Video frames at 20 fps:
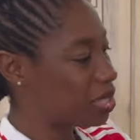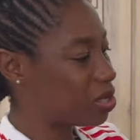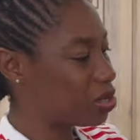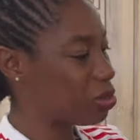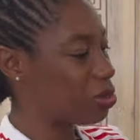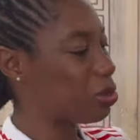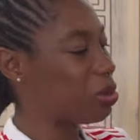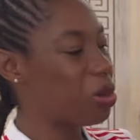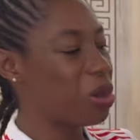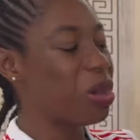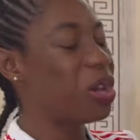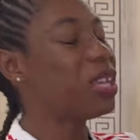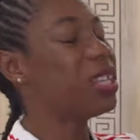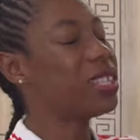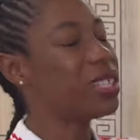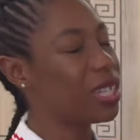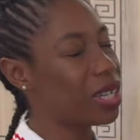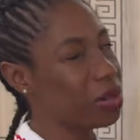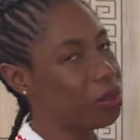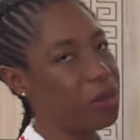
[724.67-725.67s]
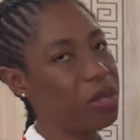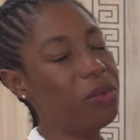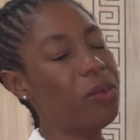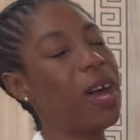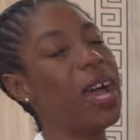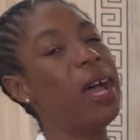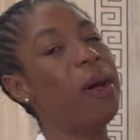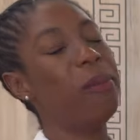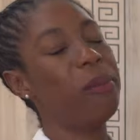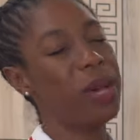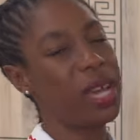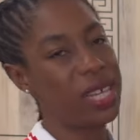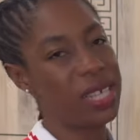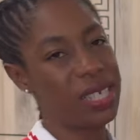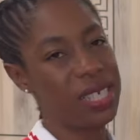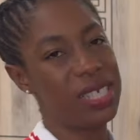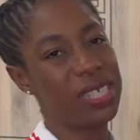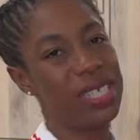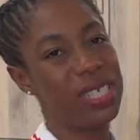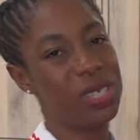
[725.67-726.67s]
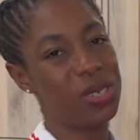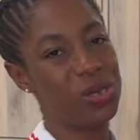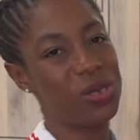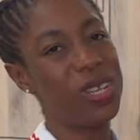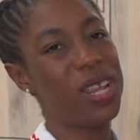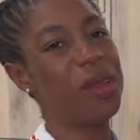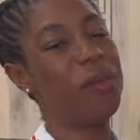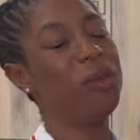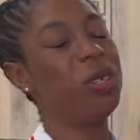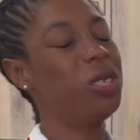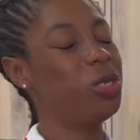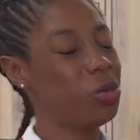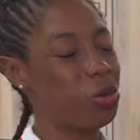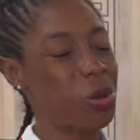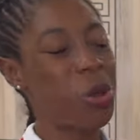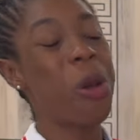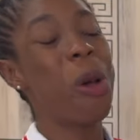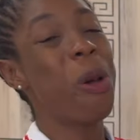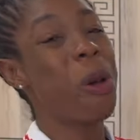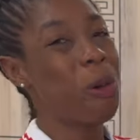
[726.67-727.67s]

So tell me why I'm buying a six to nine months old.